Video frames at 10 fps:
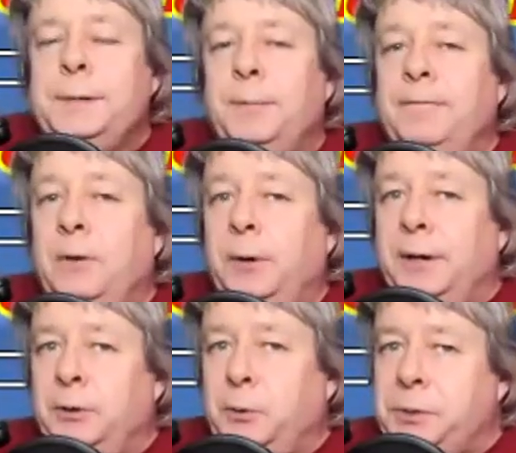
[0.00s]
up a
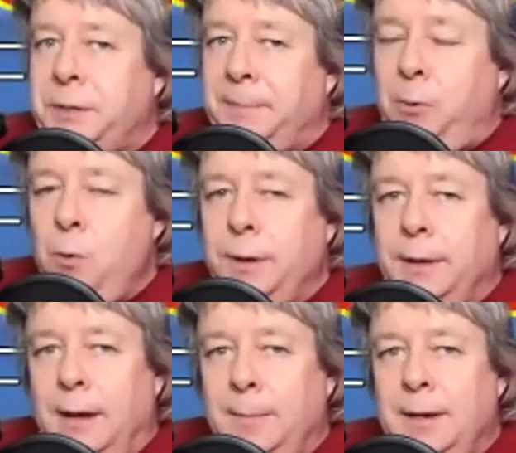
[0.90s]
very interesting
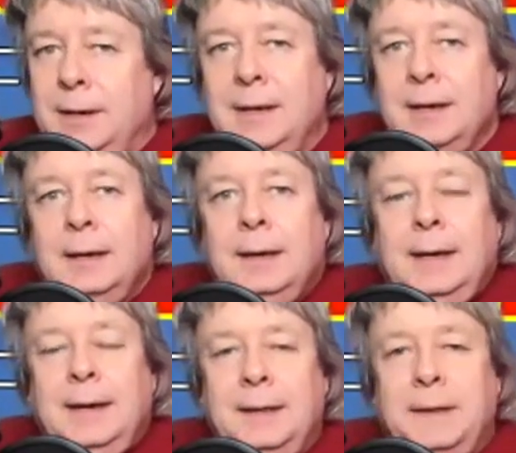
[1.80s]
point. I mean,
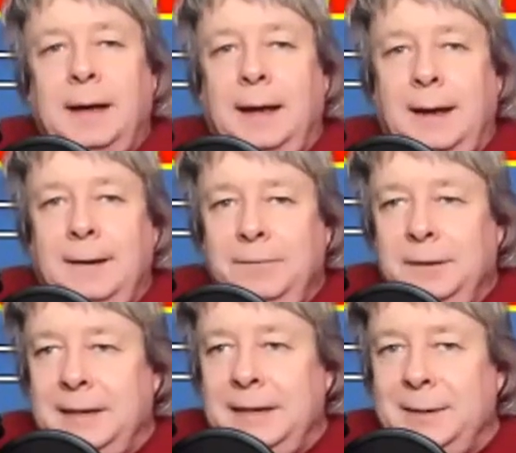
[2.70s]
in that
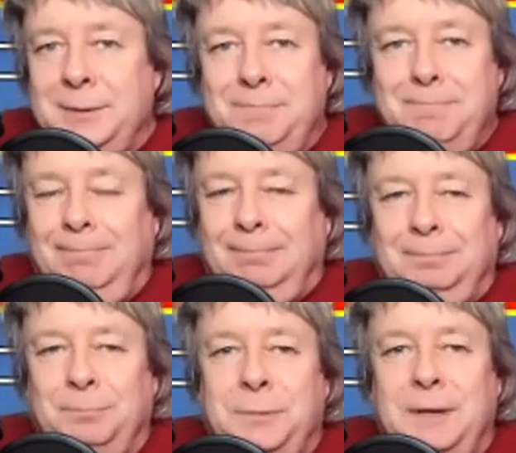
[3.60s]
heavily,
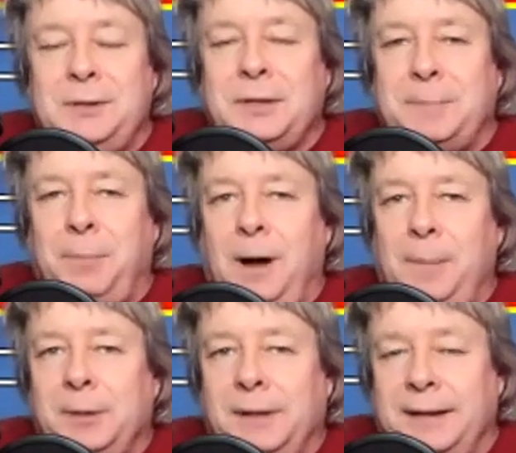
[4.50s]
densely
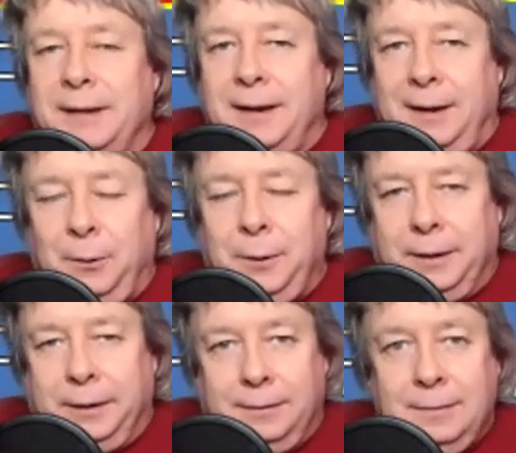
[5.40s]
populated
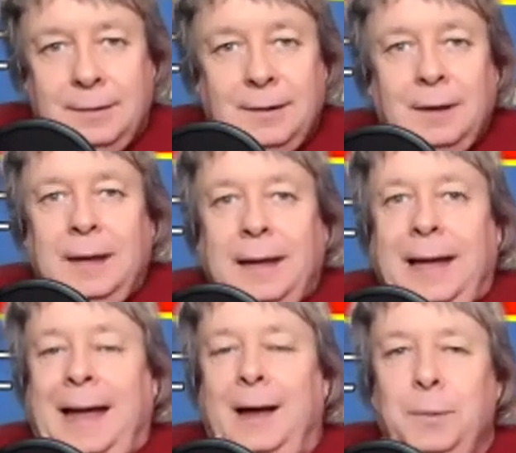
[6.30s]
area,
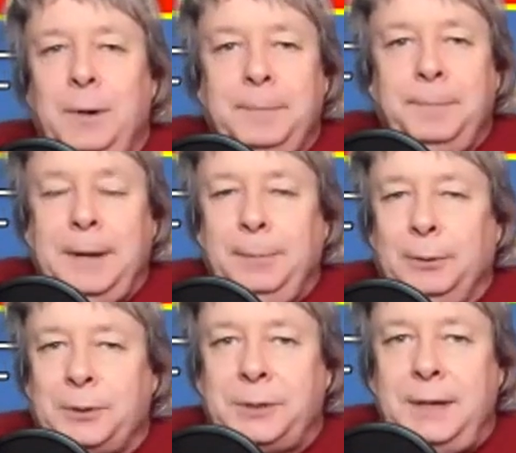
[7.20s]
how many people
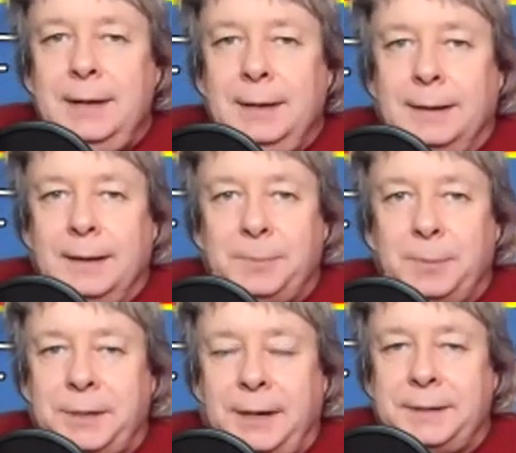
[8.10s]
are seeing these
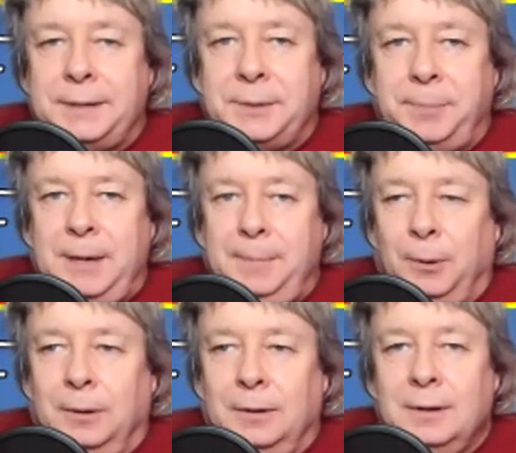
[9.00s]
besides these
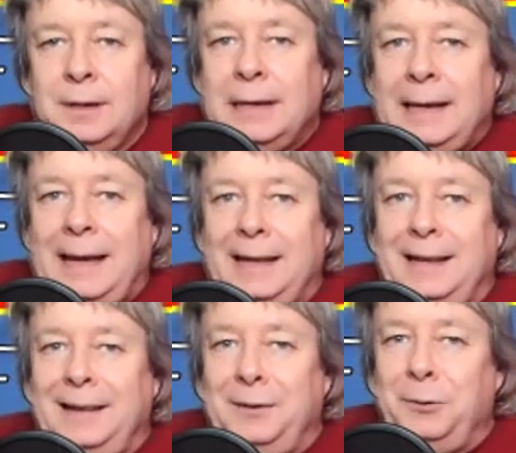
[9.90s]
people?
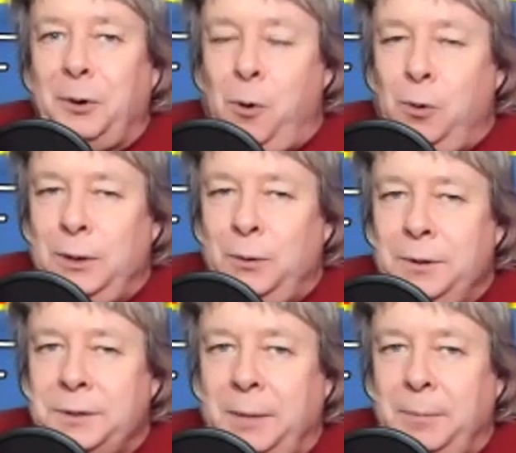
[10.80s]
and they're the only
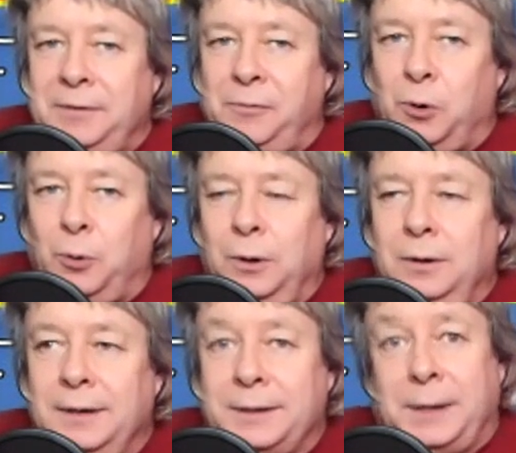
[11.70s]
ones coming
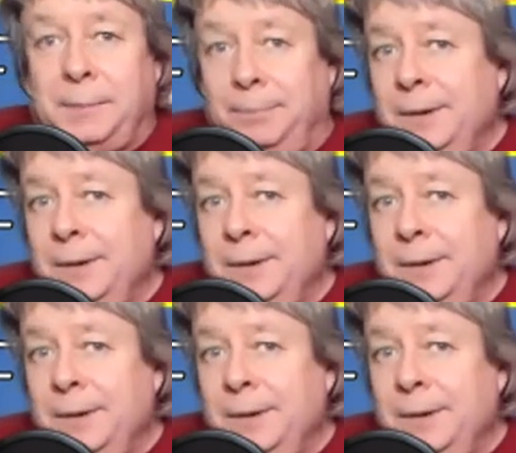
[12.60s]
forward, except